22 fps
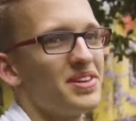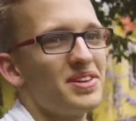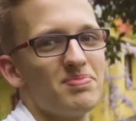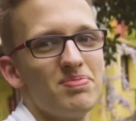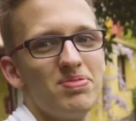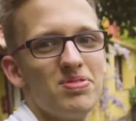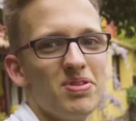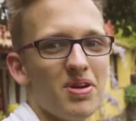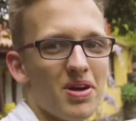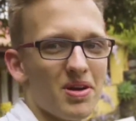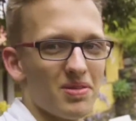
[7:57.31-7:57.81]

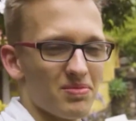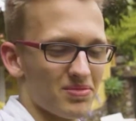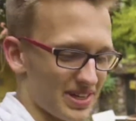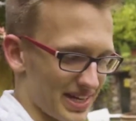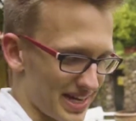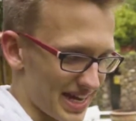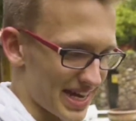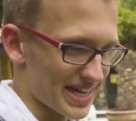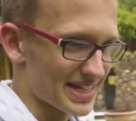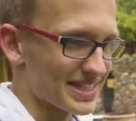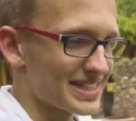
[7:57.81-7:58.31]
probably
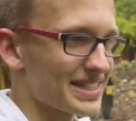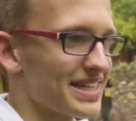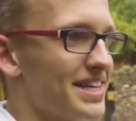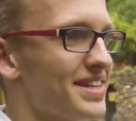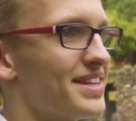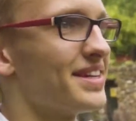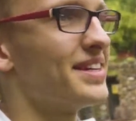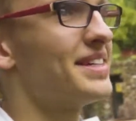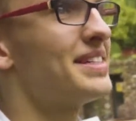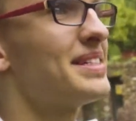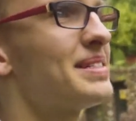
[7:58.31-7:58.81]
can't see
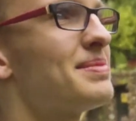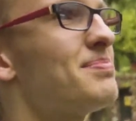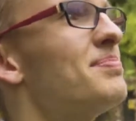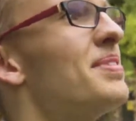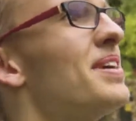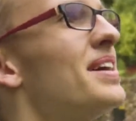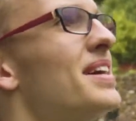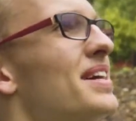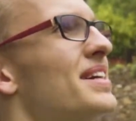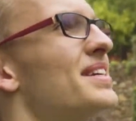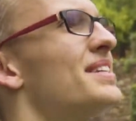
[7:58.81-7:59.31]
this,
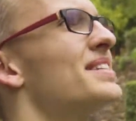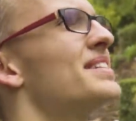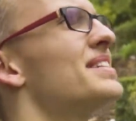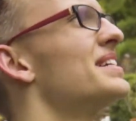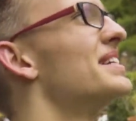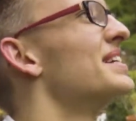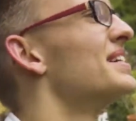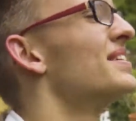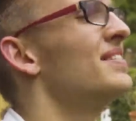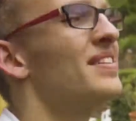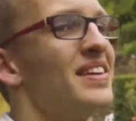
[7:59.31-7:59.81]
but
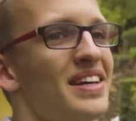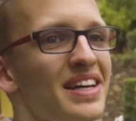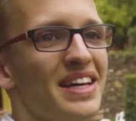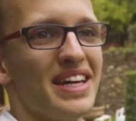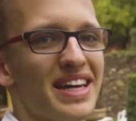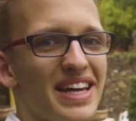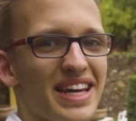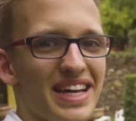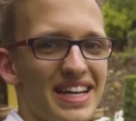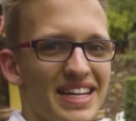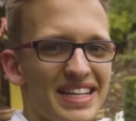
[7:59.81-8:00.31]

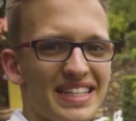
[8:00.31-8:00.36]
it